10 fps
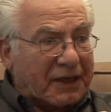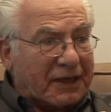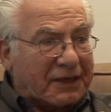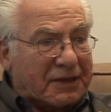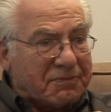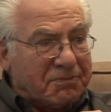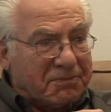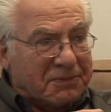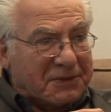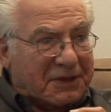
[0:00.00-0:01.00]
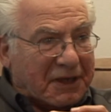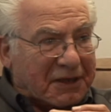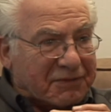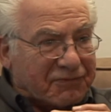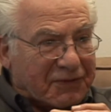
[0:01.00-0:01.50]
at a
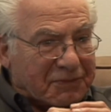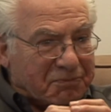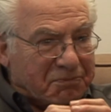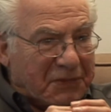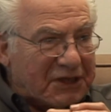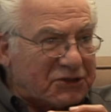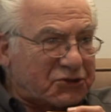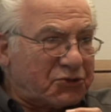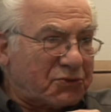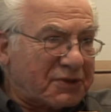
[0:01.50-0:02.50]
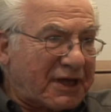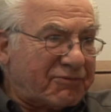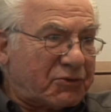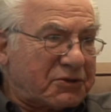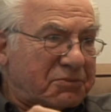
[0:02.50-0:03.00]
kind of a minuscule
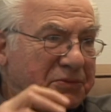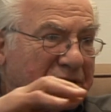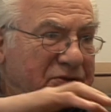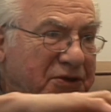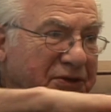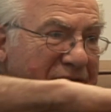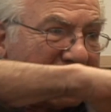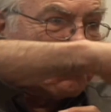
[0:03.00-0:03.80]
level compared to the